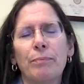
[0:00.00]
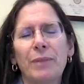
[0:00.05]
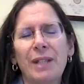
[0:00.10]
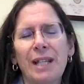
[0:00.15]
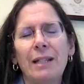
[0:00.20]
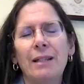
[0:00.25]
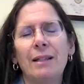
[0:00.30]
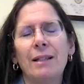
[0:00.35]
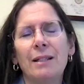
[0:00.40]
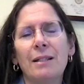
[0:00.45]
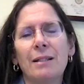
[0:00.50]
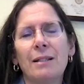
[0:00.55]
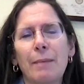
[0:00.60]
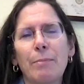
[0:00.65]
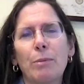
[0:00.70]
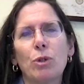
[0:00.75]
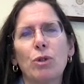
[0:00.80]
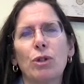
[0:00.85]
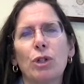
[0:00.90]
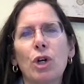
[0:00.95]
in these
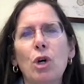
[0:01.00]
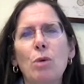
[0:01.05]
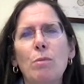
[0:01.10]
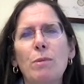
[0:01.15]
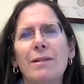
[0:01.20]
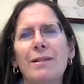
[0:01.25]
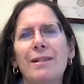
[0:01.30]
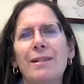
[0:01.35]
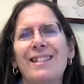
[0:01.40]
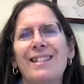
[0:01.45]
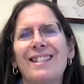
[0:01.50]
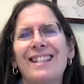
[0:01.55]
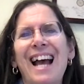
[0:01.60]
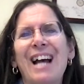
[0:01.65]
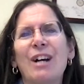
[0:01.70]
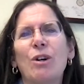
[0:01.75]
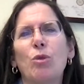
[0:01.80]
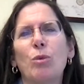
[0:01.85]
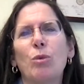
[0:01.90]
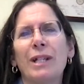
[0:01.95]
liposarcomas is
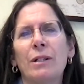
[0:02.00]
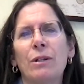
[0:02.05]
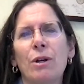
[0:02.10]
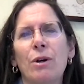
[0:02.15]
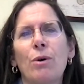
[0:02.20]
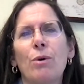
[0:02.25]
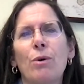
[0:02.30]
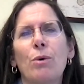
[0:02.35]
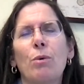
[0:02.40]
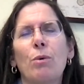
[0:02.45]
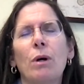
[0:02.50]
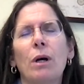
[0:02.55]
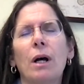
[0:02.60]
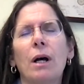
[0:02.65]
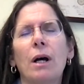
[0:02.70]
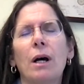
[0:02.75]
that we know